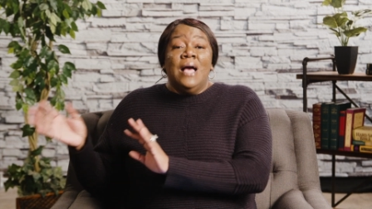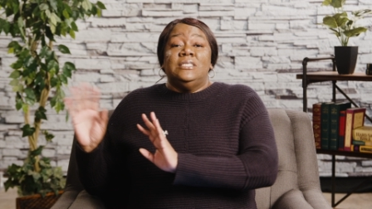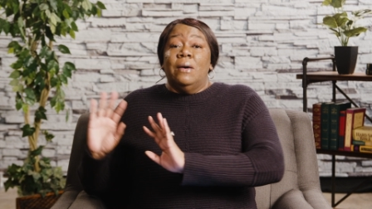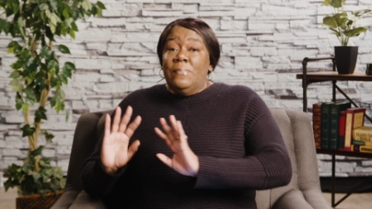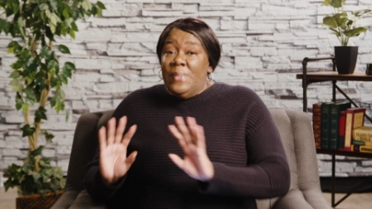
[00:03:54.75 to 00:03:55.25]

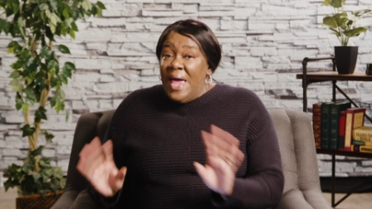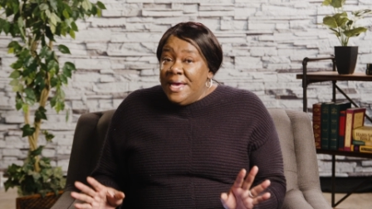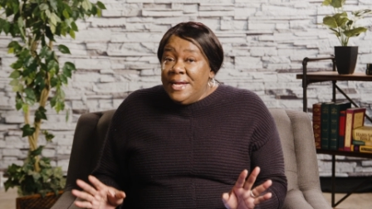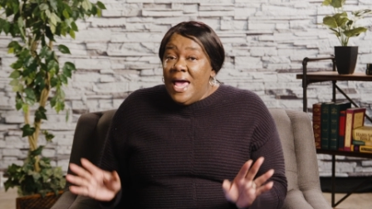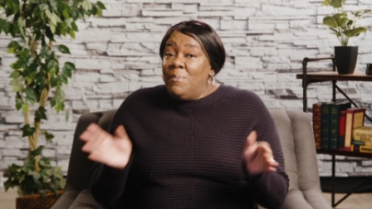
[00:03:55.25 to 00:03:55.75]
to make
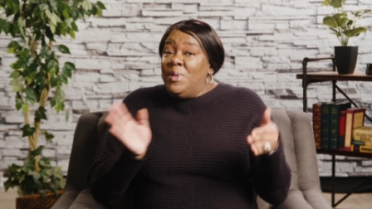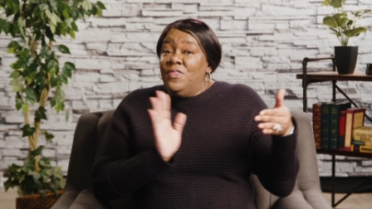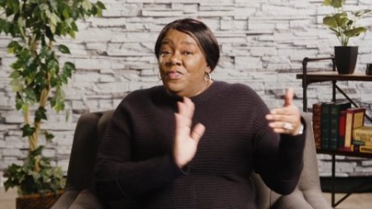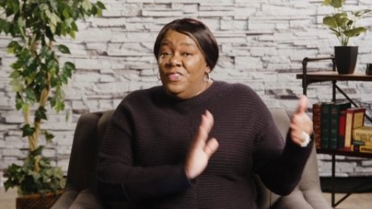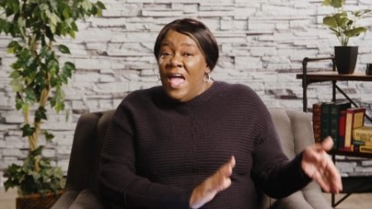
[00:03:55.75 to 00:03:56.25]
it
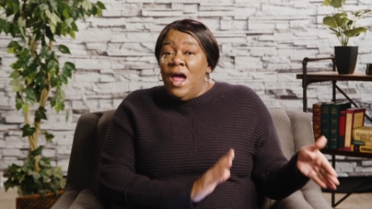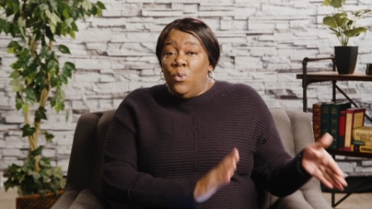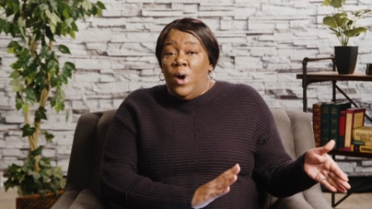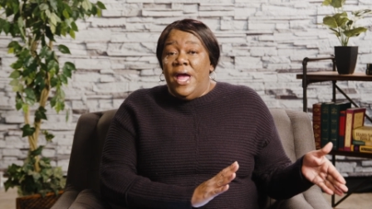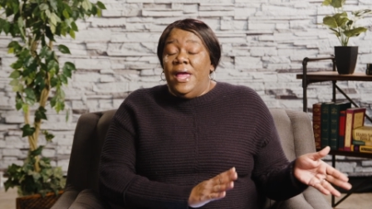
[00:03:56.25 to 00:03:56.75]
happen their
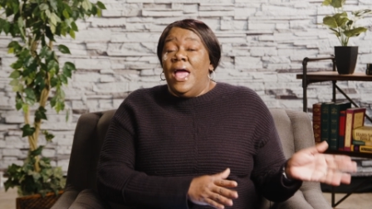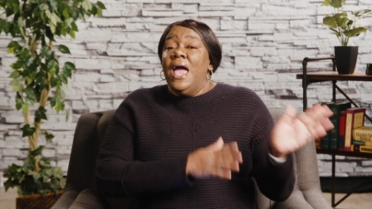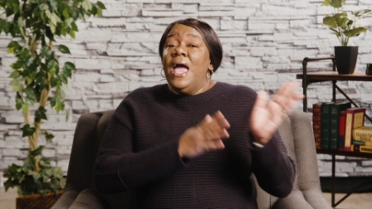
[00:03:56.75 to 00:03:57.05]
way,